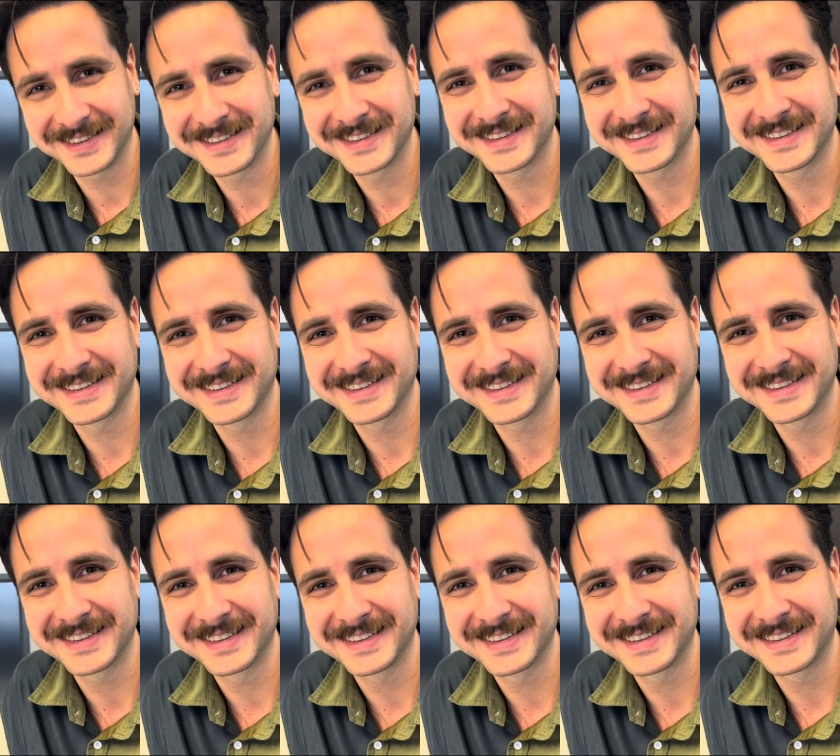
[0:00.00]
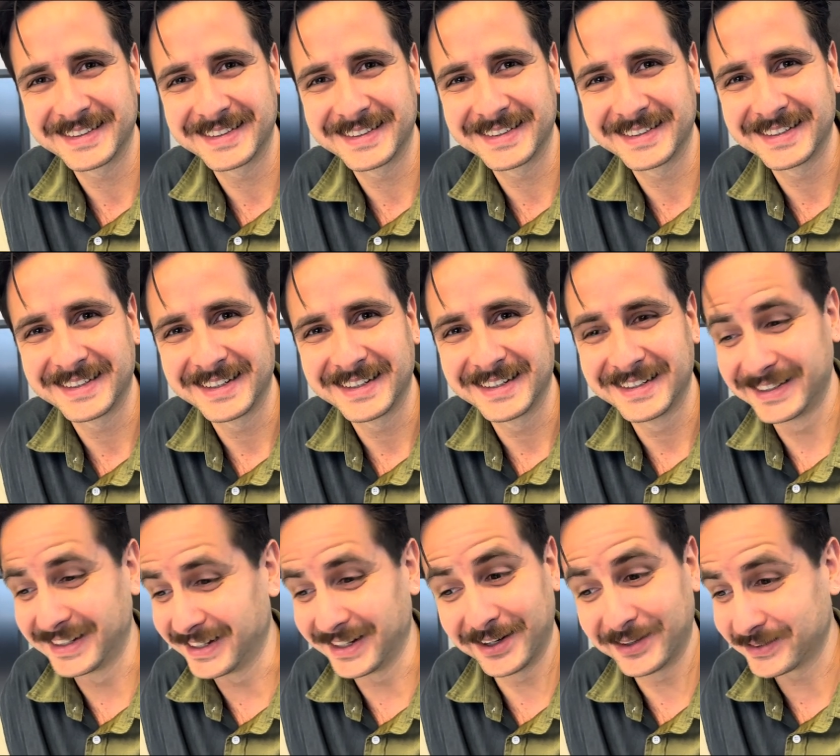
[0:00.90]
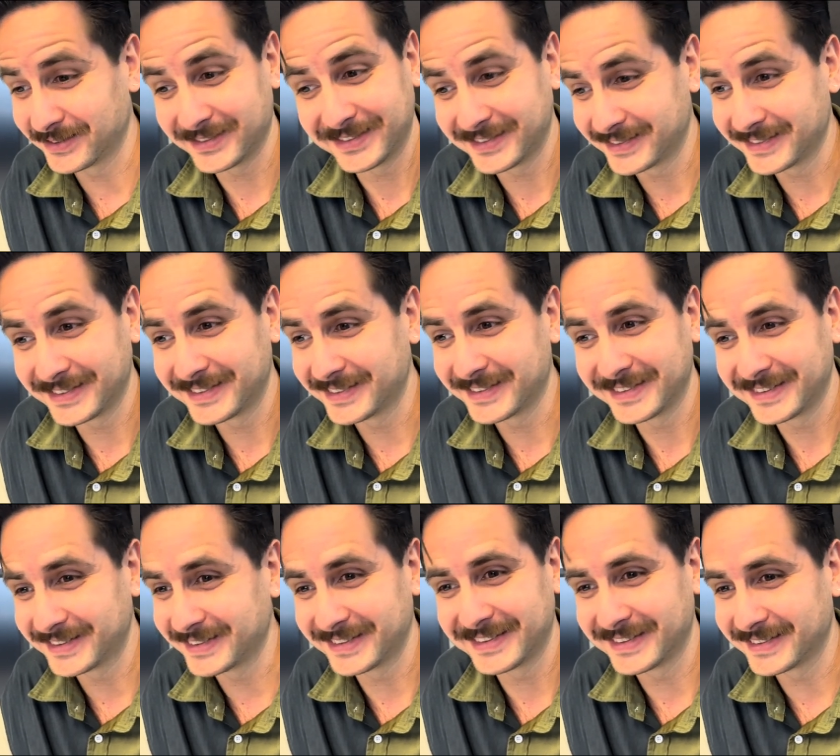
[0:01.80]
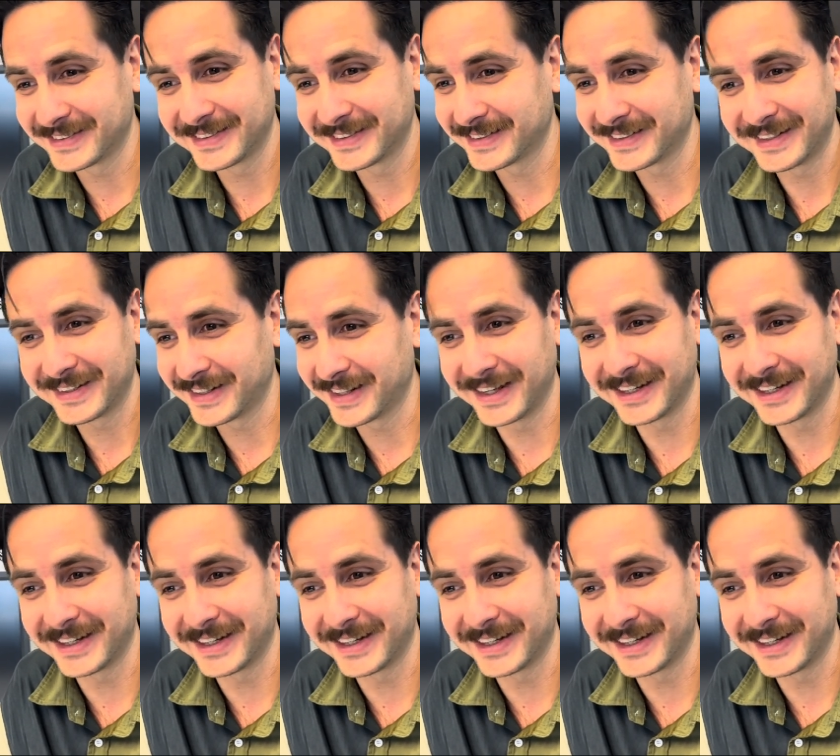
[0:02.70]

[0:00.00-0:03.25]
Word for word: You can't lose, can you? Because no. of your job and your support.